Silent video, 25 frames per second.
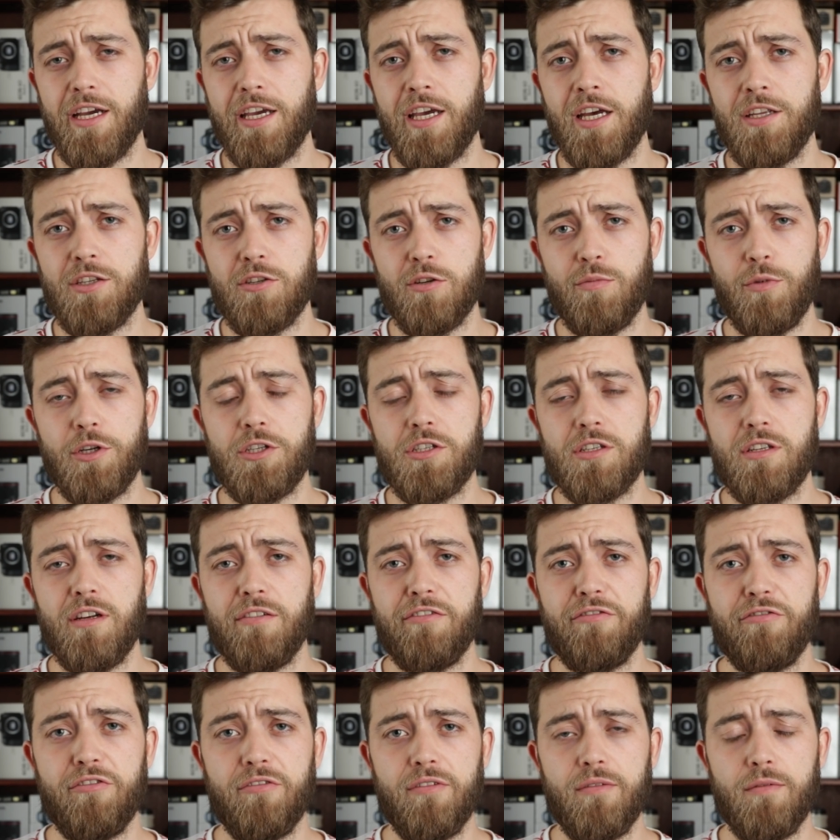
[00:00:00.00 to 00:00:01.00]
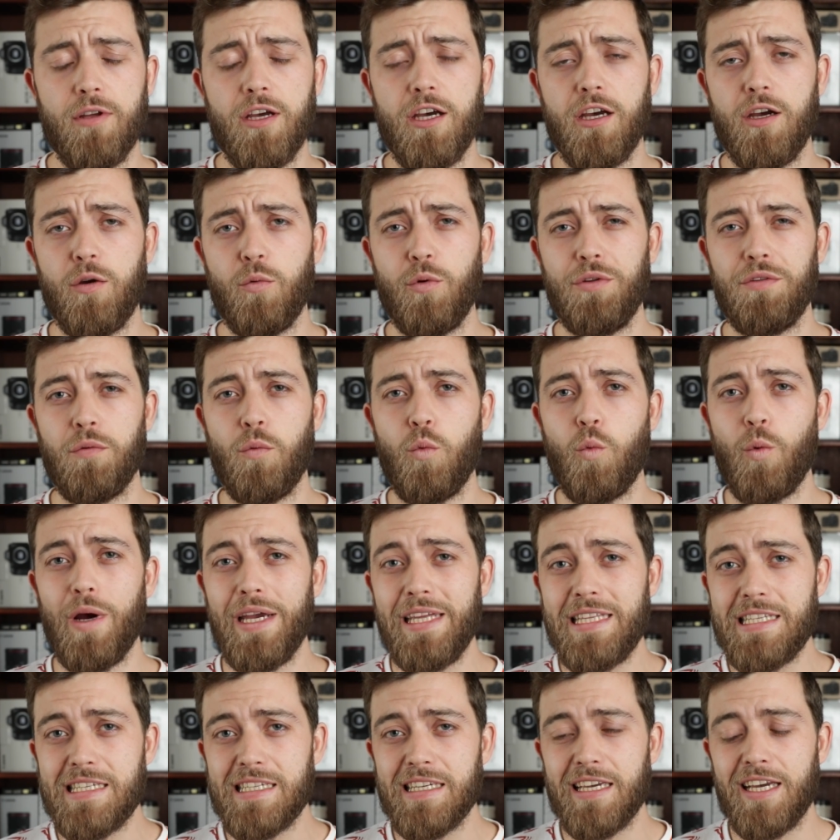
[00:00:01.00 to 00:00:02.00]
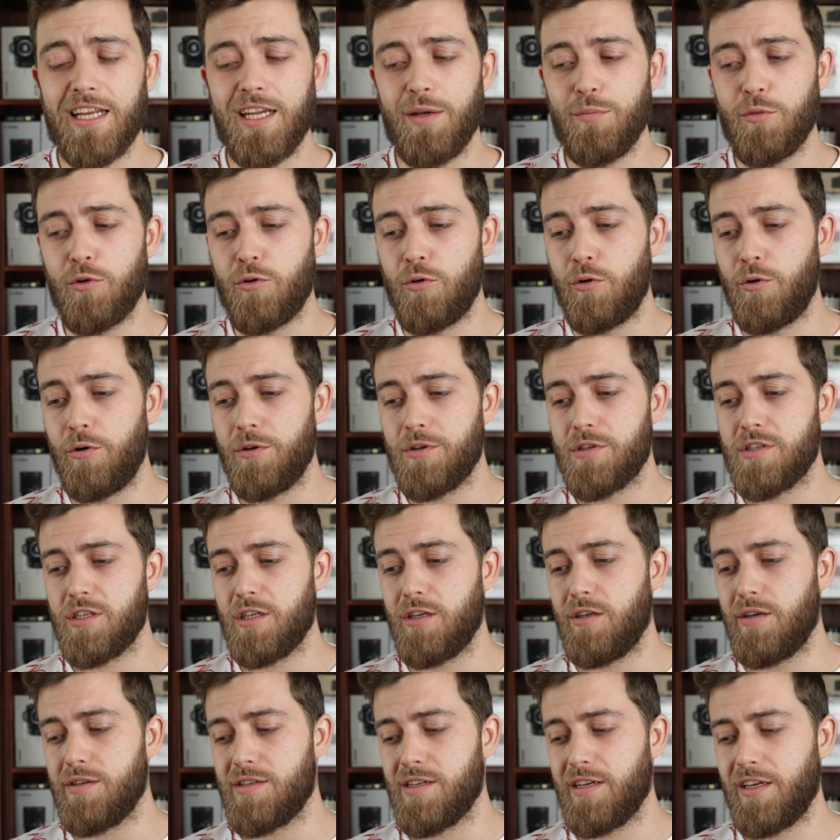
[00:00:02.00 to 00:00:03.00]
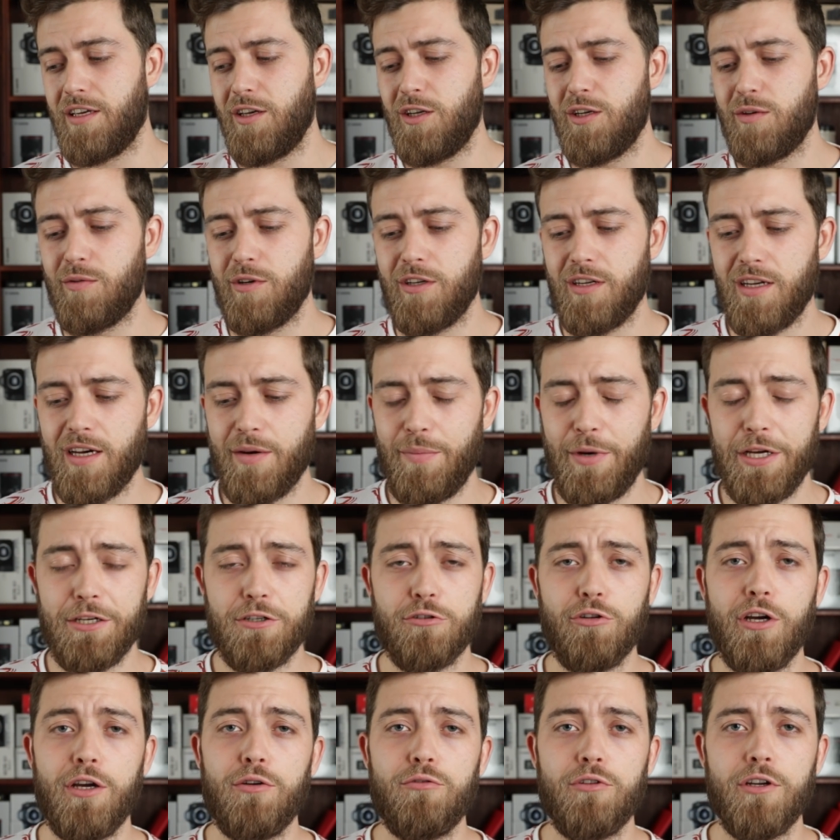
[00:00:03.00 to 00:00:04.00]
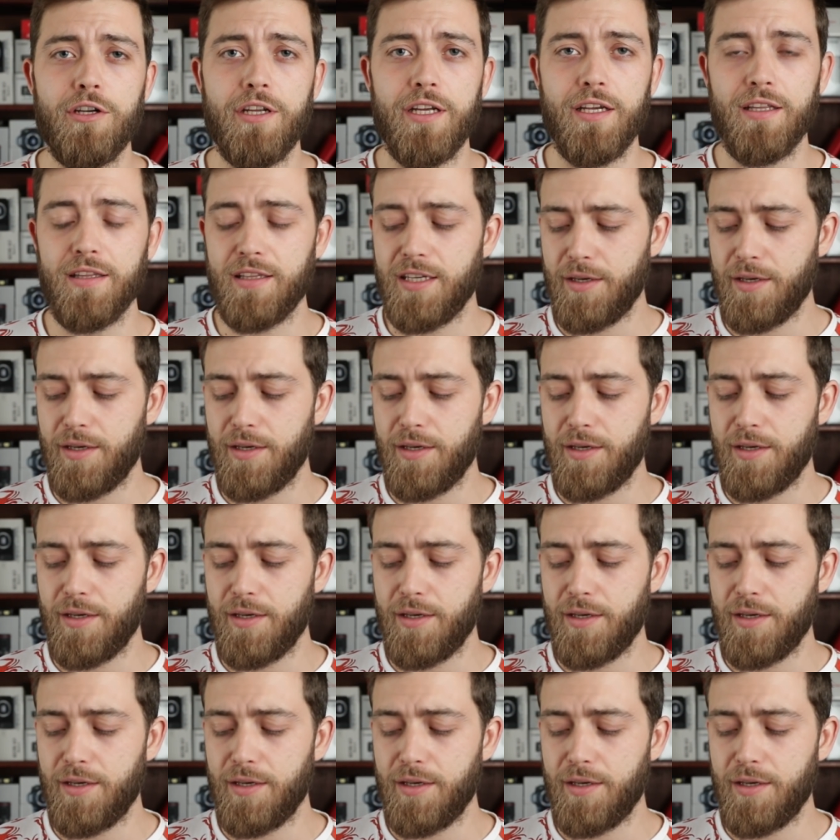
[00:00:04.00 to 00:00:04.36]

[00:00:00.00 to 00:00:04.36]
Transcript: I can't do much stuff with weights anymore, so I was like, you know what, I might try running.